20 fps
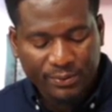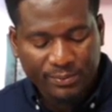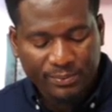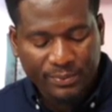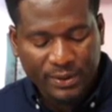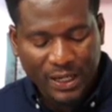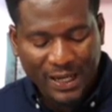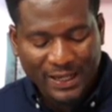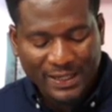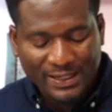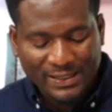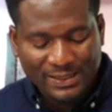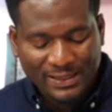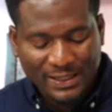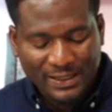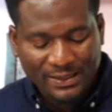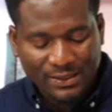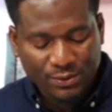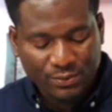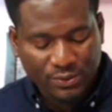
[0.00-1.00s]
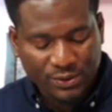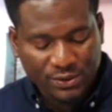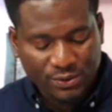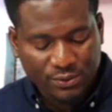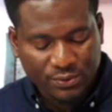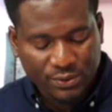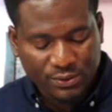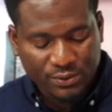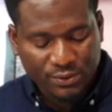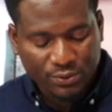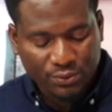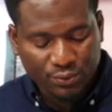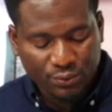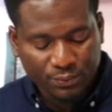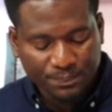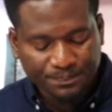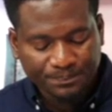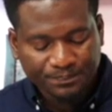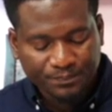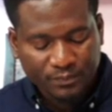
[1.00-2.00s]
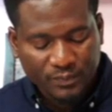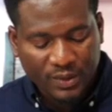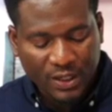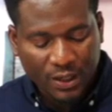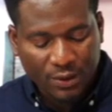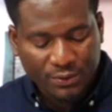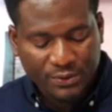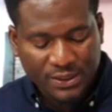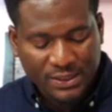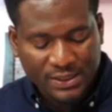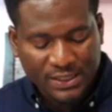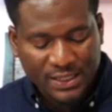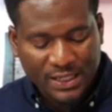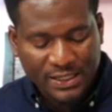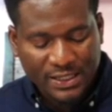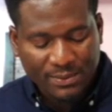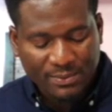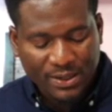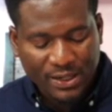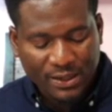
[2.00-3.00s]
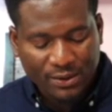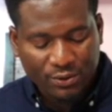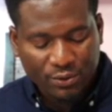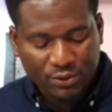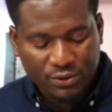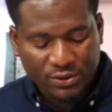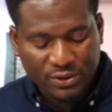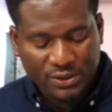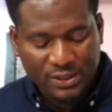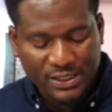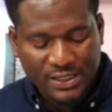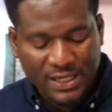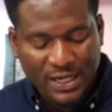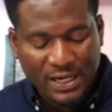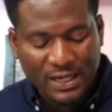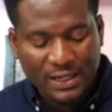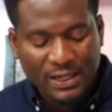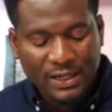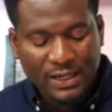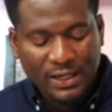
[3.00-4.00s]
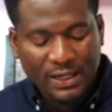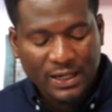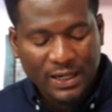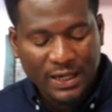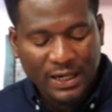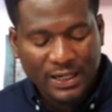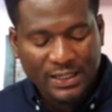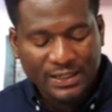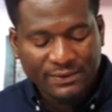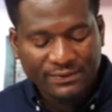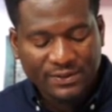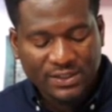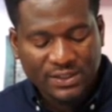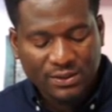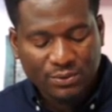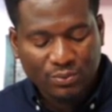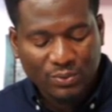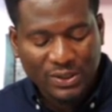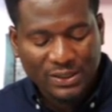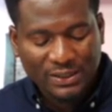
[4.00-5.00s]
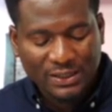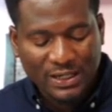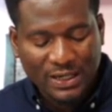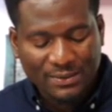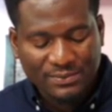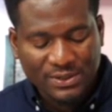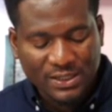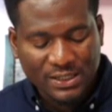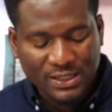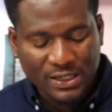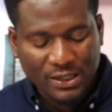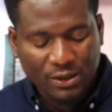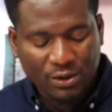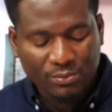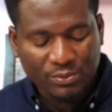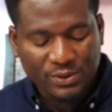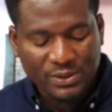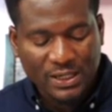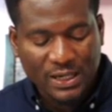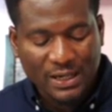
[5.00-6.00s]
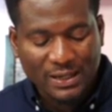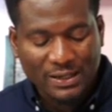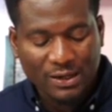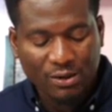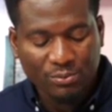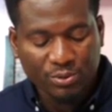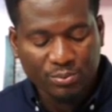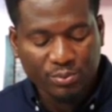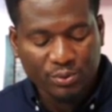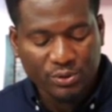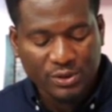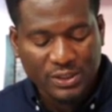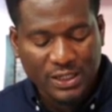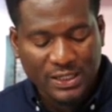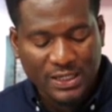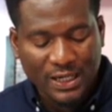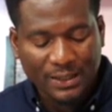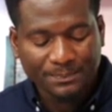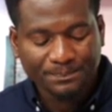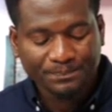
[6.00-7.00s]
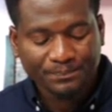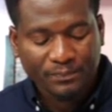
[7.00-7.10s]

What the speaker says: August 30, 2022. Now, Shesan Anima, a question at their Division 1 clubs in their almost Akamu boots at that.